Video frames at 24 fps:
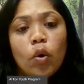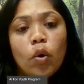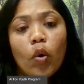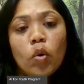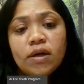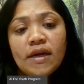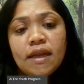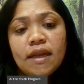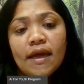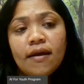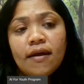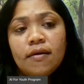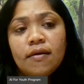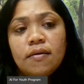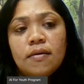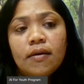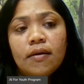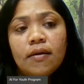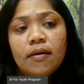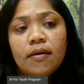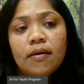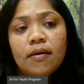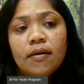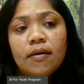Because the
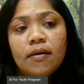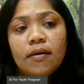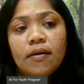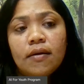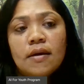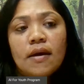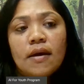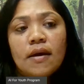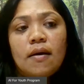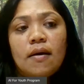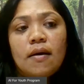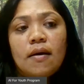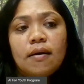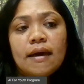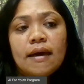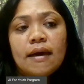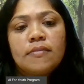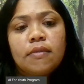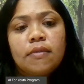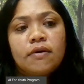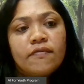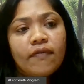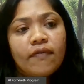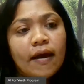voting
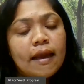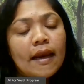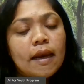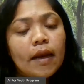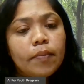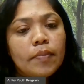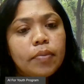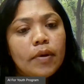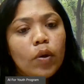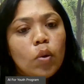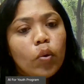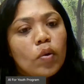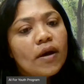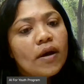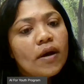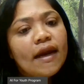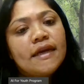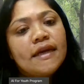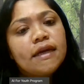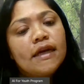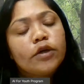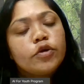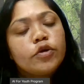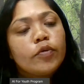is available
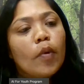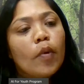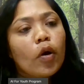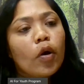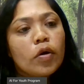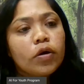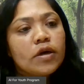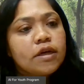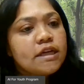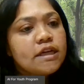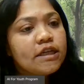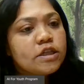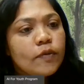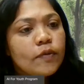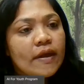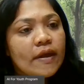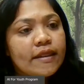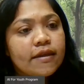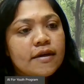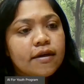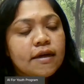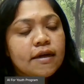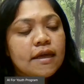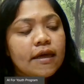only till tomorrow
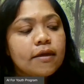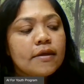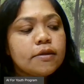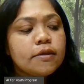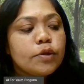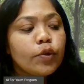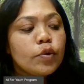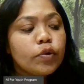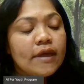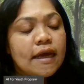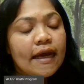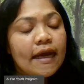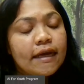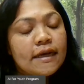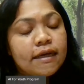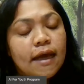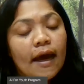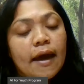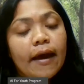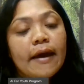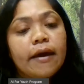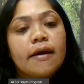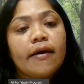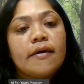till 12:30, though
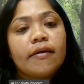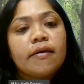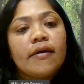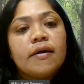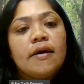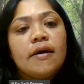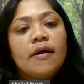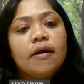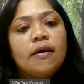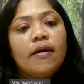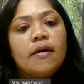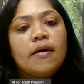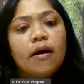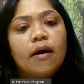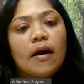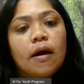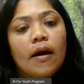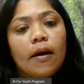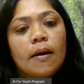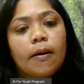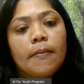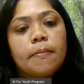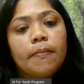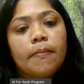the entire
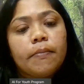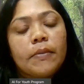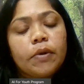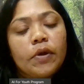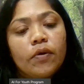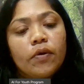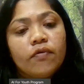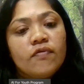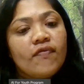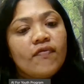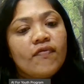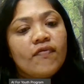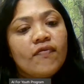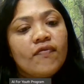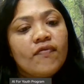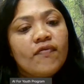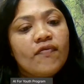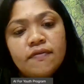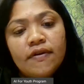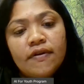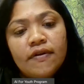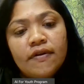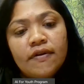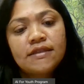
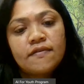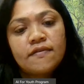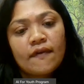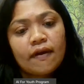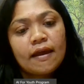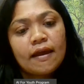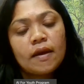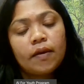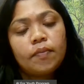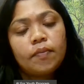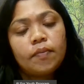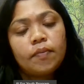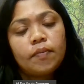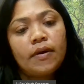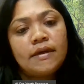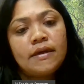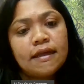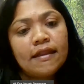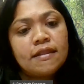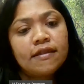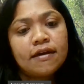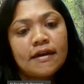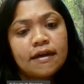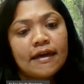festival is
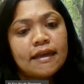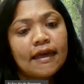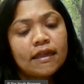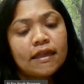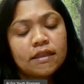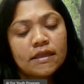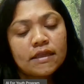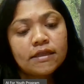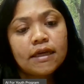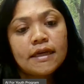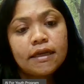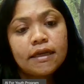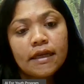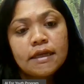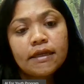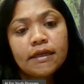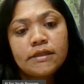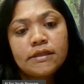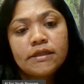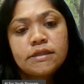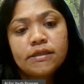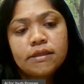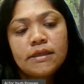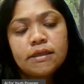available till 30th.
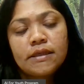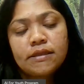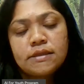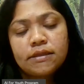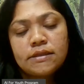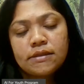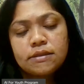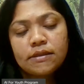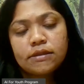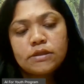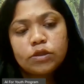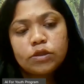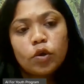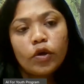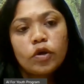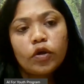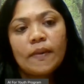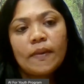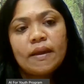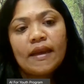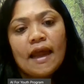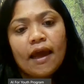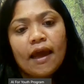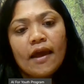It's
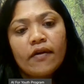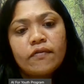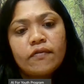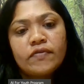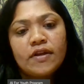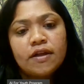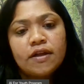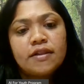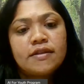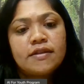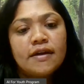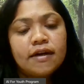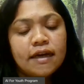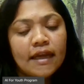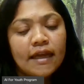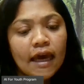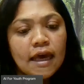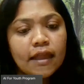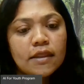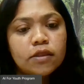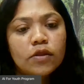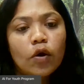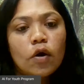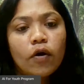going to be live till
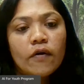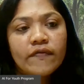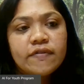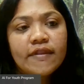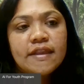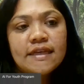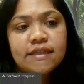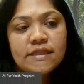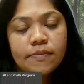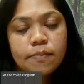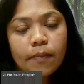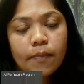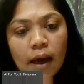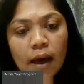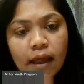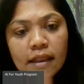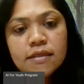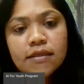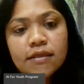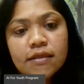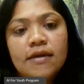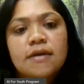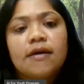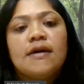30th of this
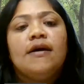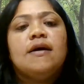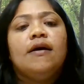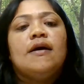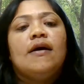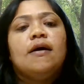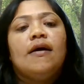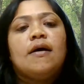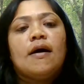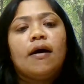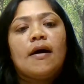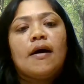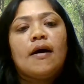month.